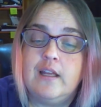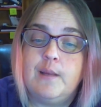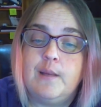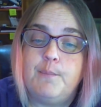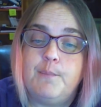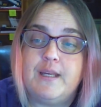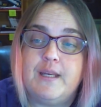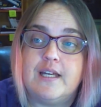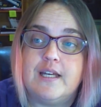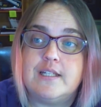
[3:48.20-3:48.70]

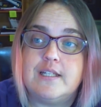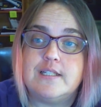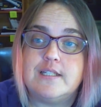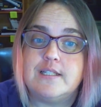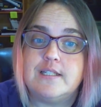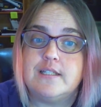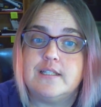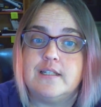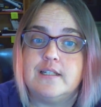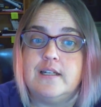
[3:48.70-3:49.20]

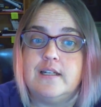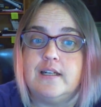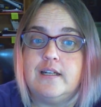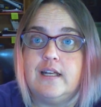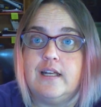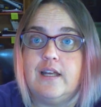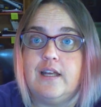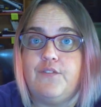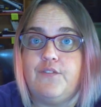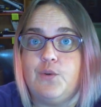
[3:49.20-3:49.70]
Because
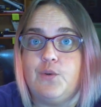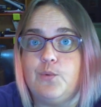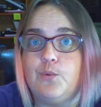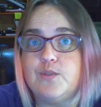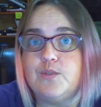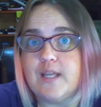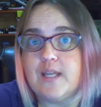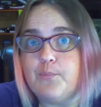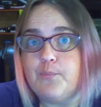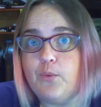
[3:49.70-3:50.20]
if you
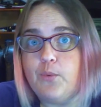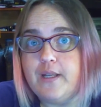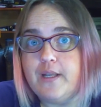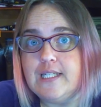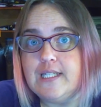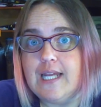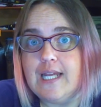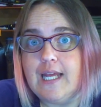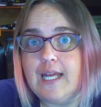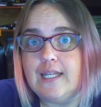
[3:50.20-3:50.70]
skip one
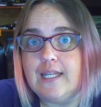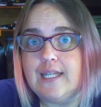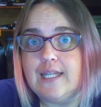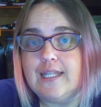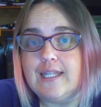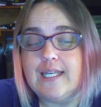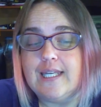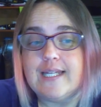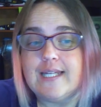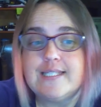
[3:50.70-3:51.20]
day, then
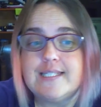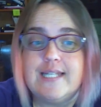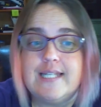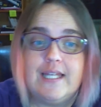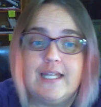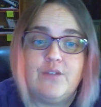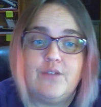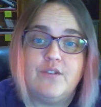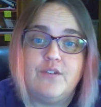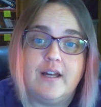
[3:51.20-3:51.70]
the next day
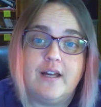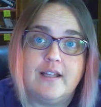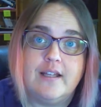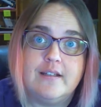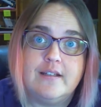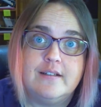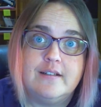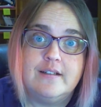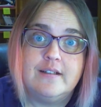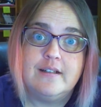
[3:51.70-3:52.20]
you've got
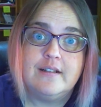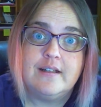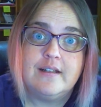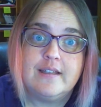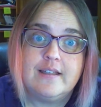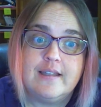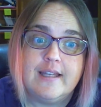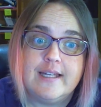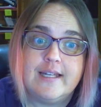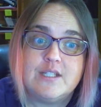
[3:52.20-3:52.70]

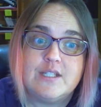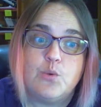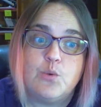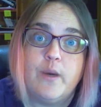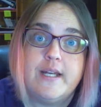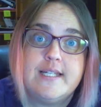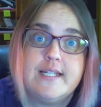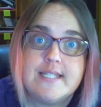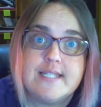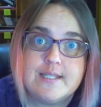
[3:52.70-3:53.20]

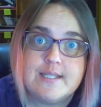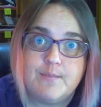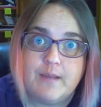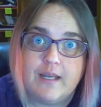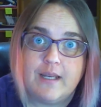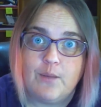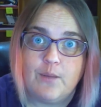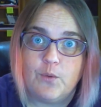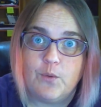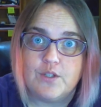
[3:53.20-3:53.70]
twice as
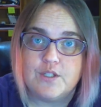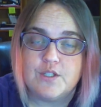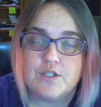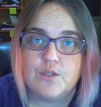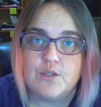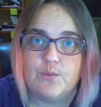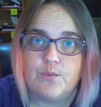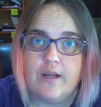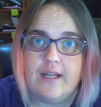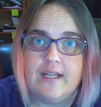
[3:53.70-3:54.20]
many words
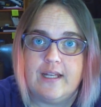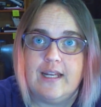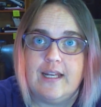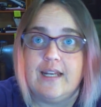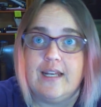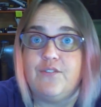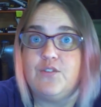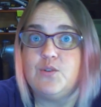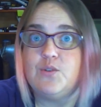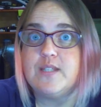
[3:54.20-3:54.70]
to write.
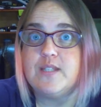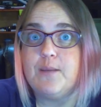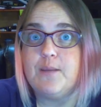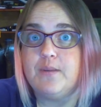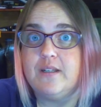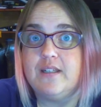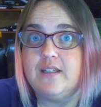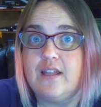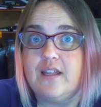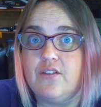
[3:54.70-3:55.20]
And if you skip
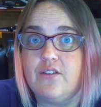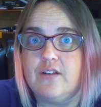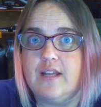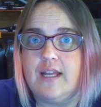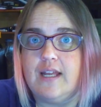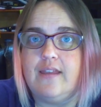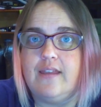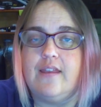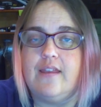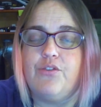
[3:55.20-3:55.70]
another
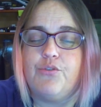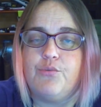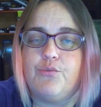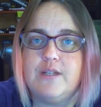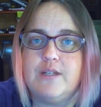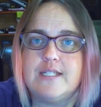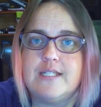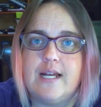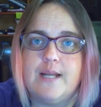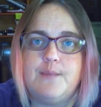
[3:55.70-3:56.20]
day, then
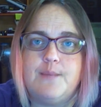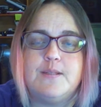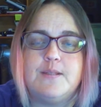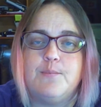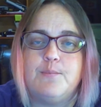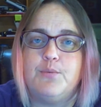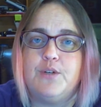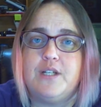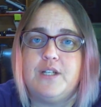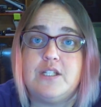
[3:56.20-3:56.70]
3 times,
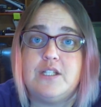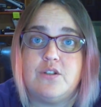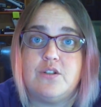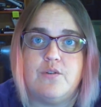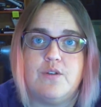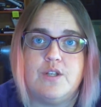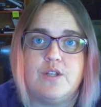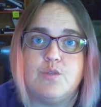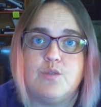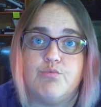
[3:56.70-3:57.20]
and pretty
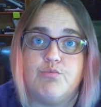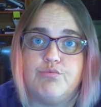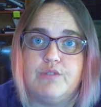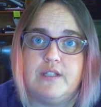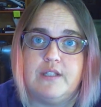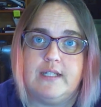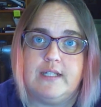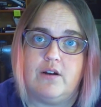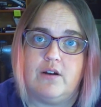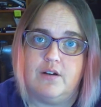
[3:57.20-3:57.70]
soon it's
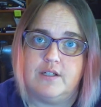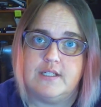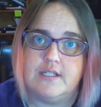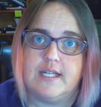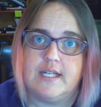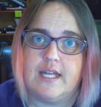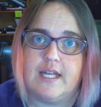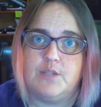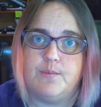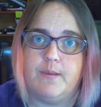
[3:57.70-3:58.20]
really hard to
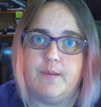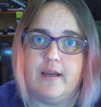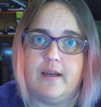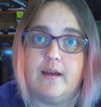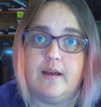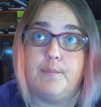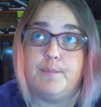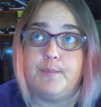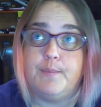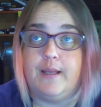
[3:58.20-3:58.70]
catch back
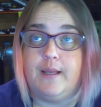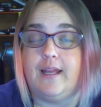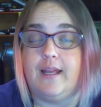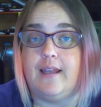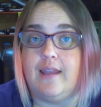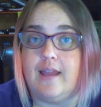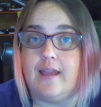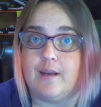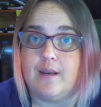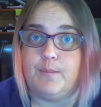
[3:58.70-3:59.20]
up, and
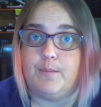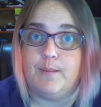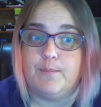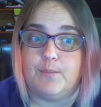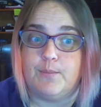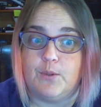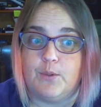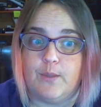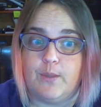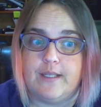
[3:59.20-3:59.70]
a lot of
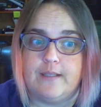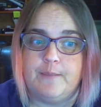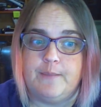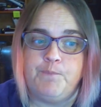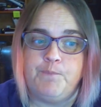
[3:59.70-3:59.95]
people quit.